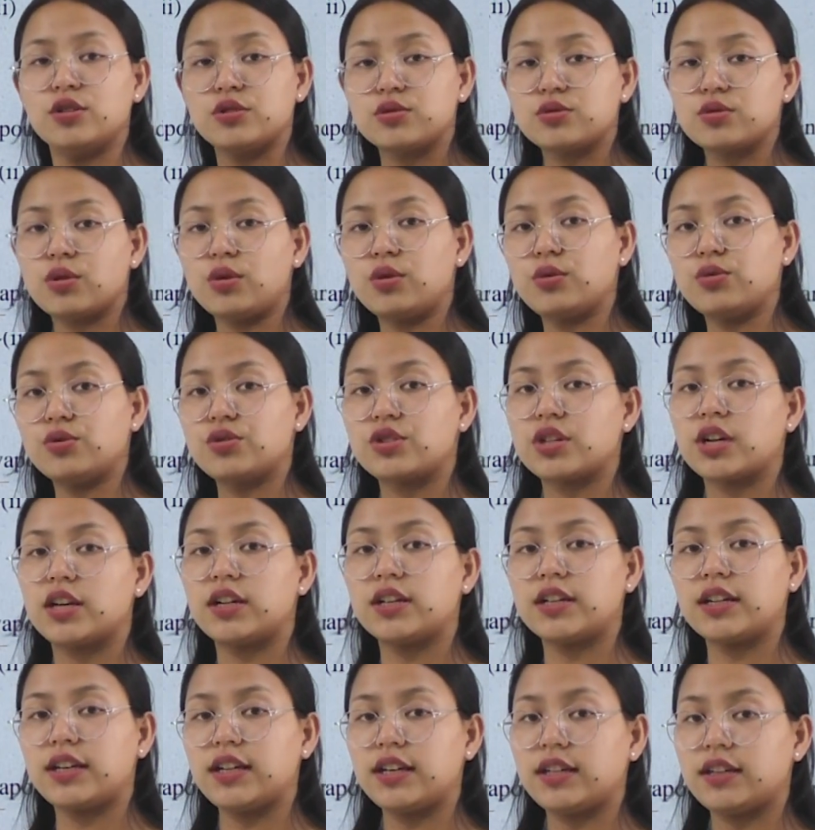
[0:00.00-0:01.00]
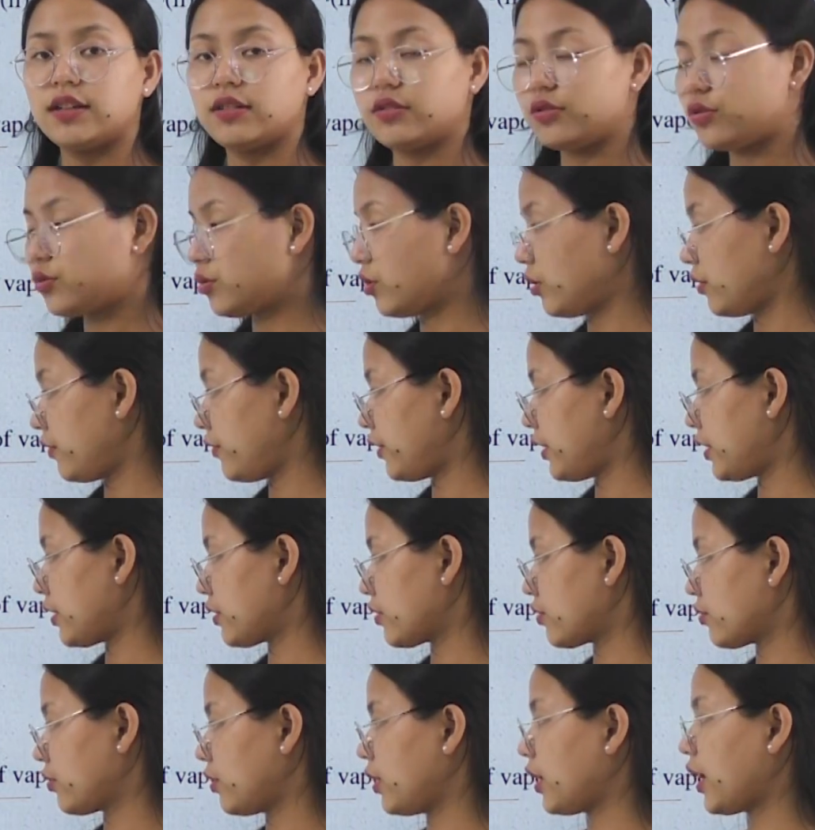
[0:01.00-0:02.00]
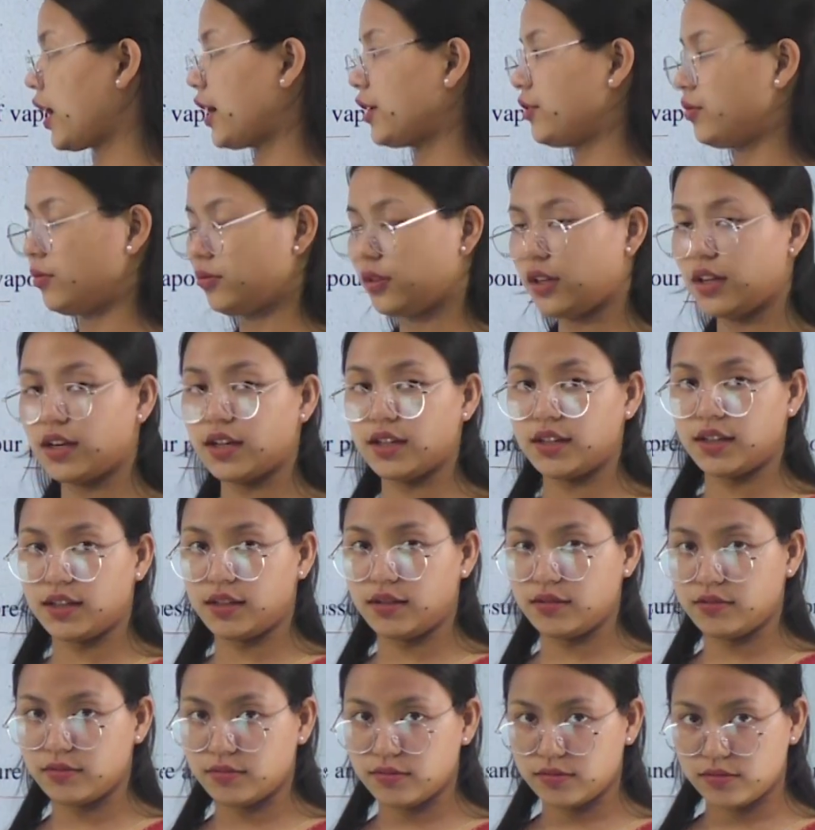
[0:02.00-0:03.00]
solution gi solvent to khadok na ni.